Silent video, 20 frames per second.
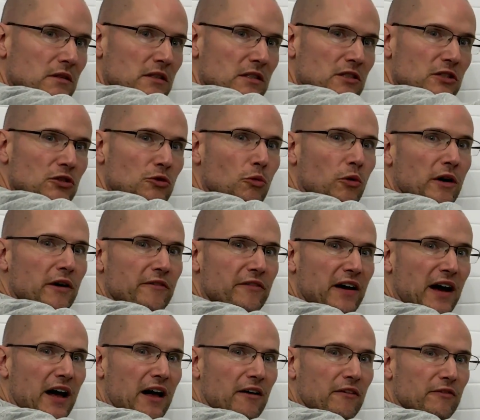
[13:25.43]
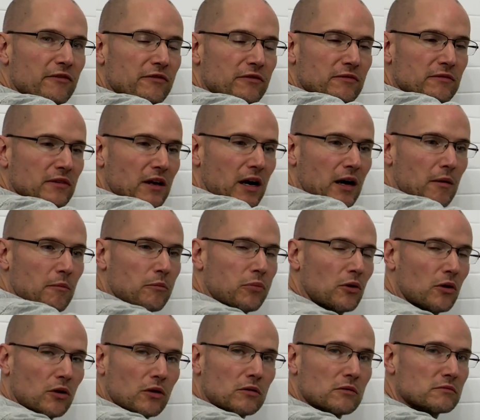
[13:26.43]
square valve
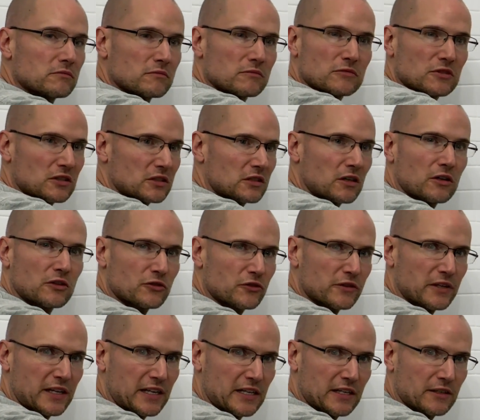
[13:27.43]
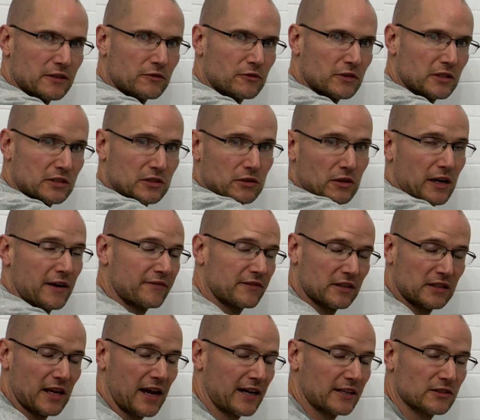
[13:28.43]
pull just 180 degrees. You don't have to
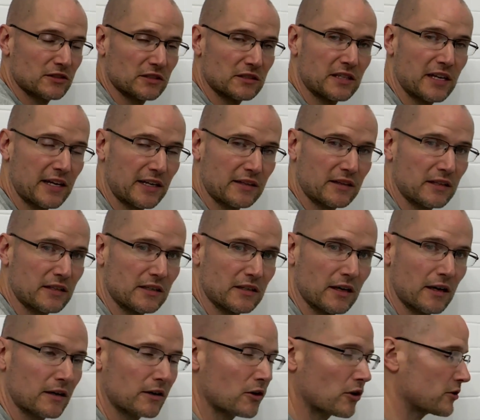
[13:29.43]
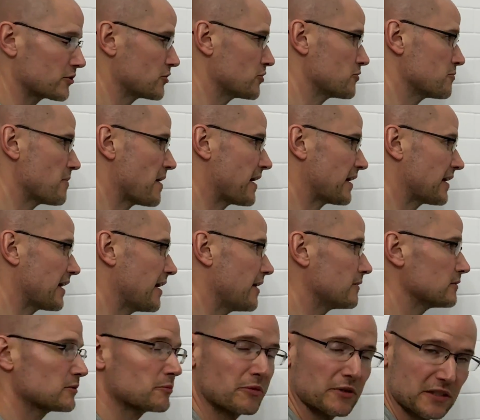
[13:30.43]
actually take the cartridge back out.
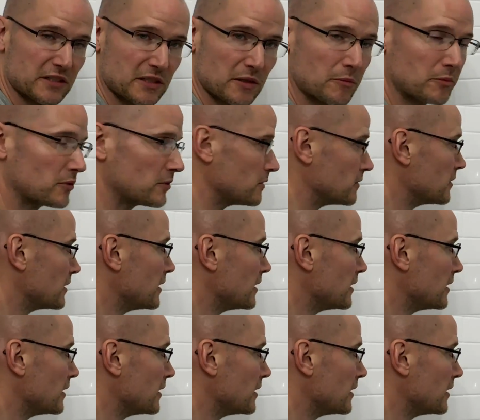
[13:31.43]
It's pretty simple.